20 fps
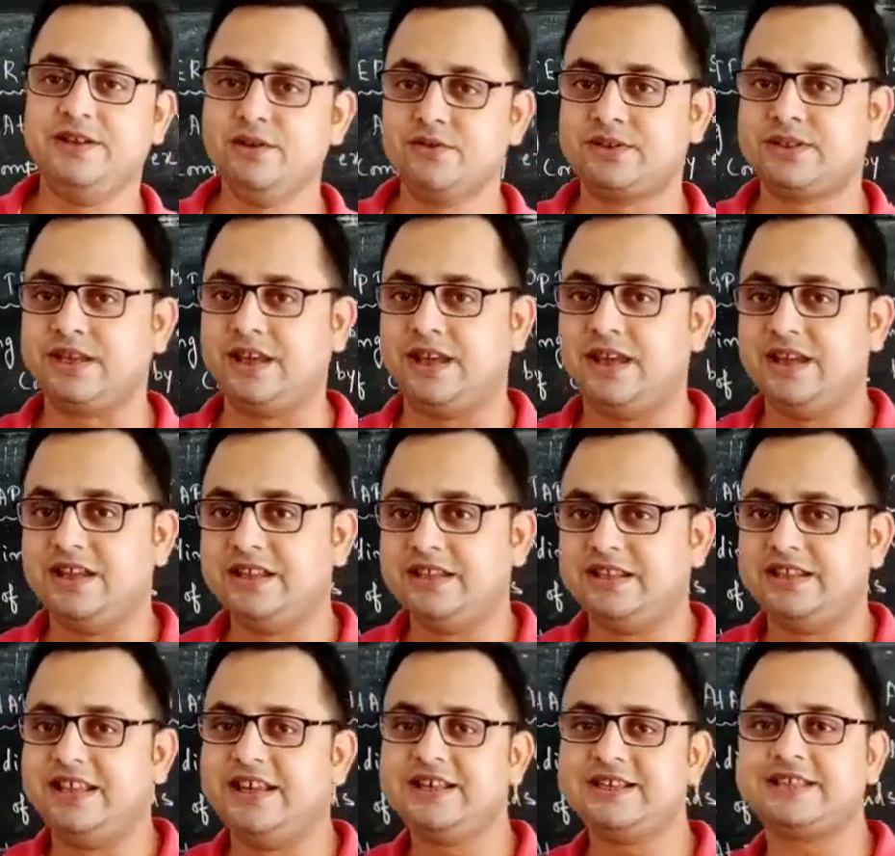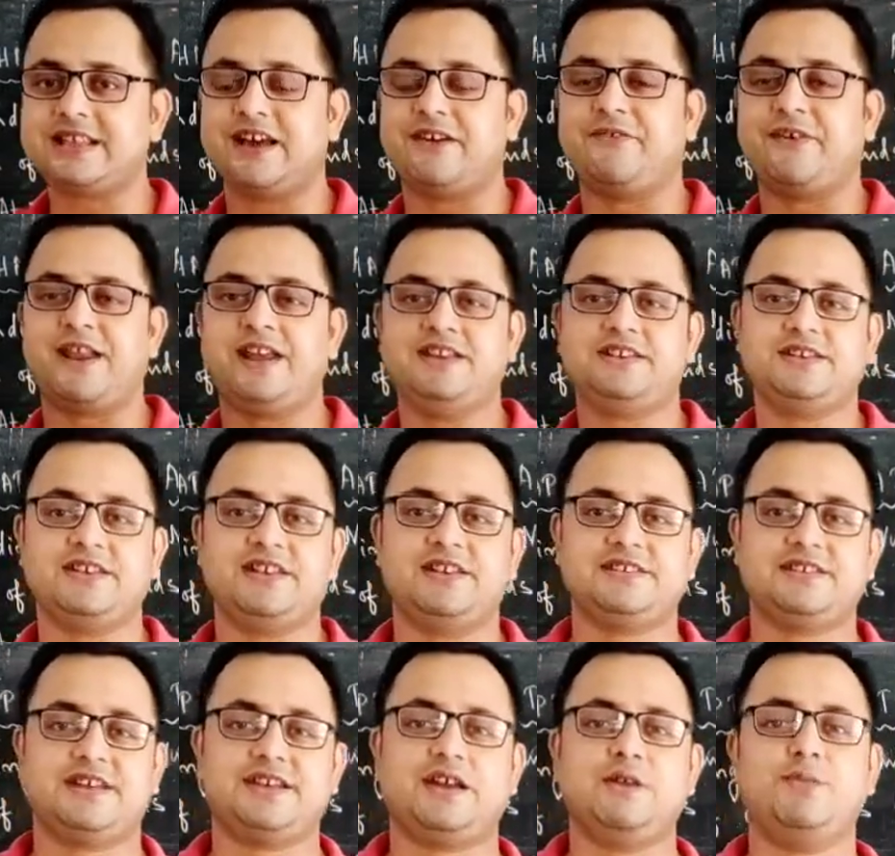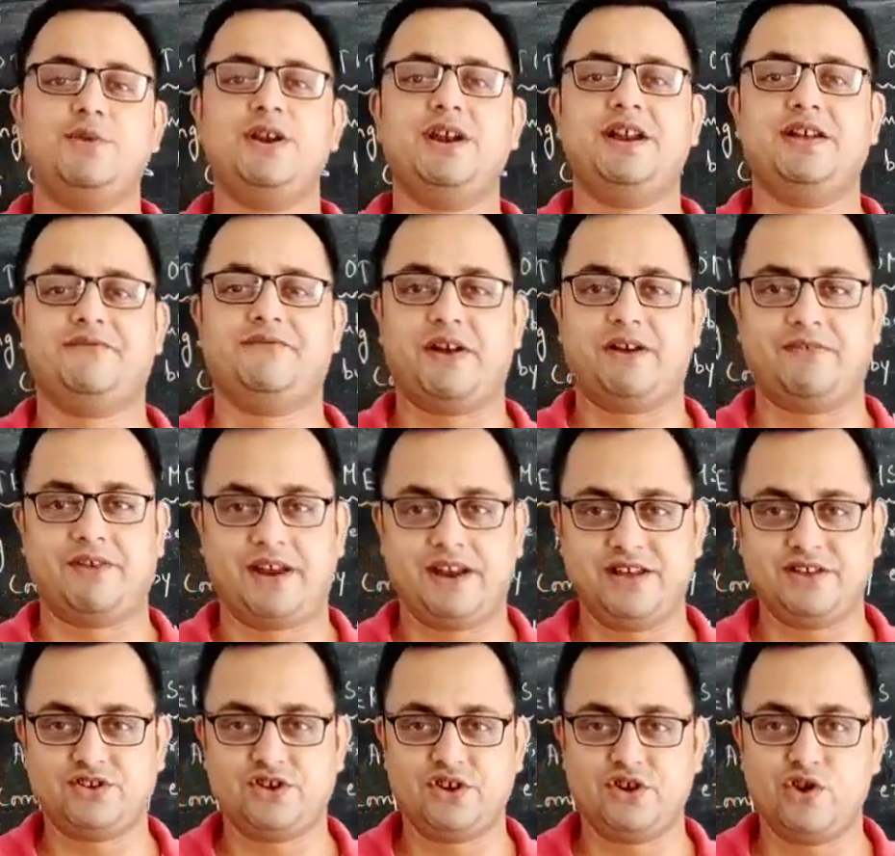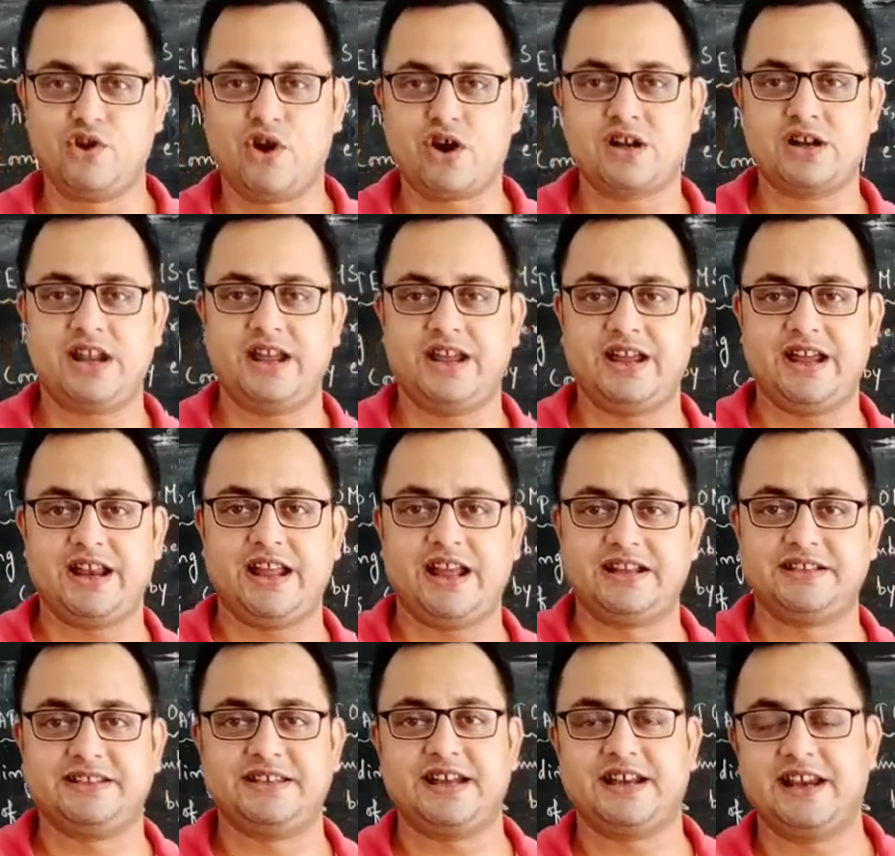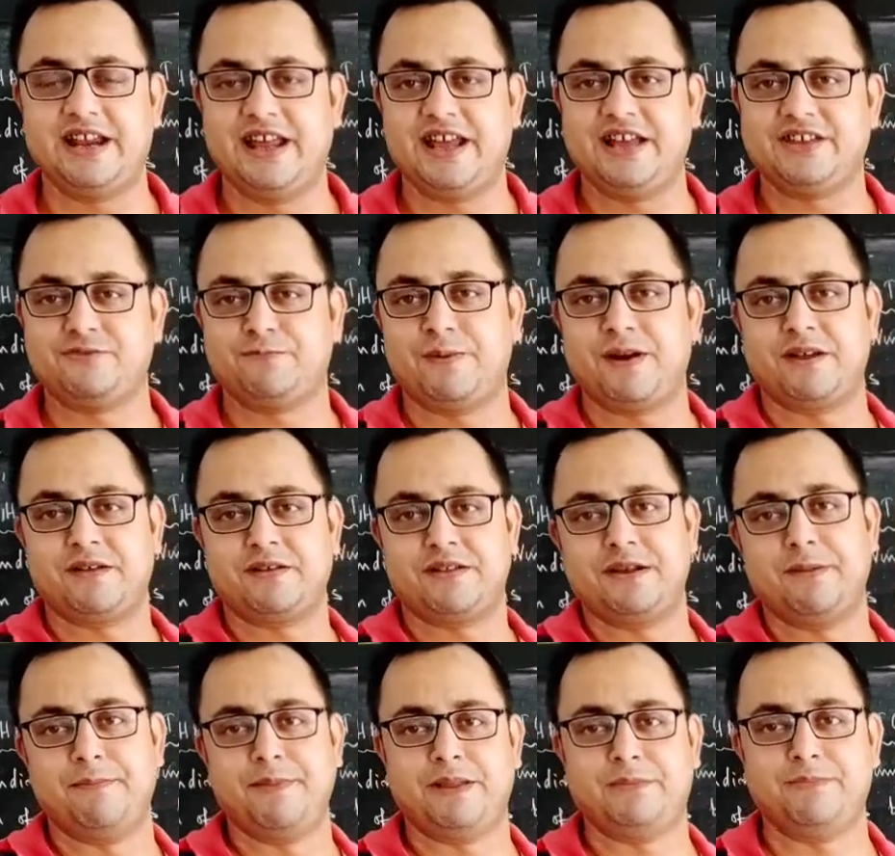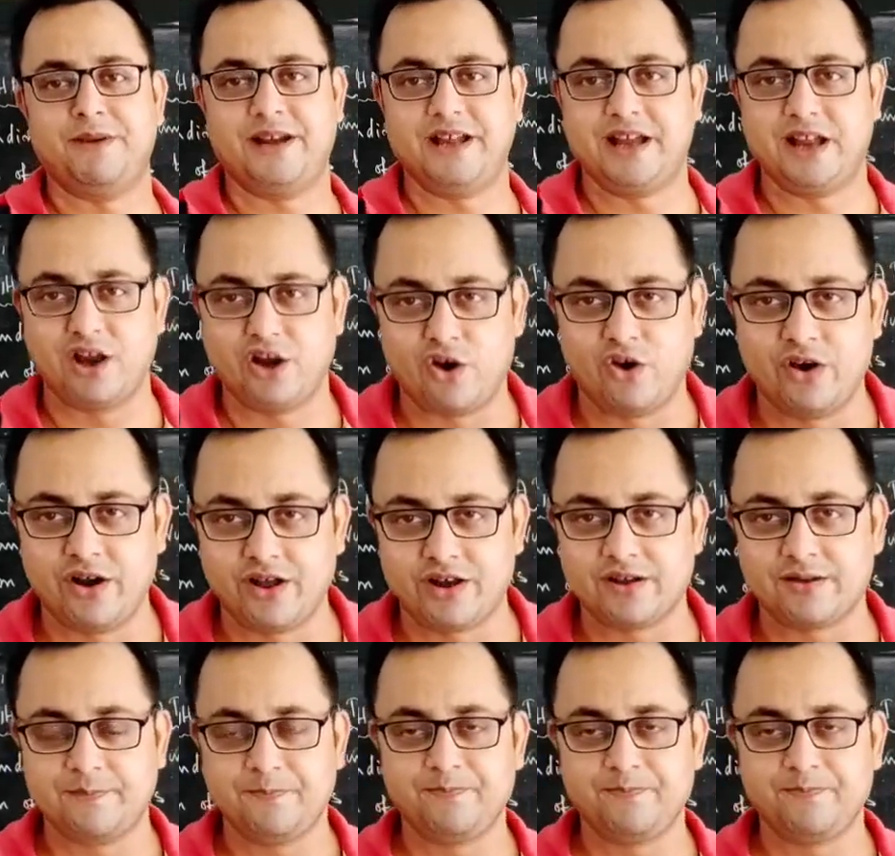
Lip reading: You see, this average is the cumulative average, not taken exactly as per the mathematical order.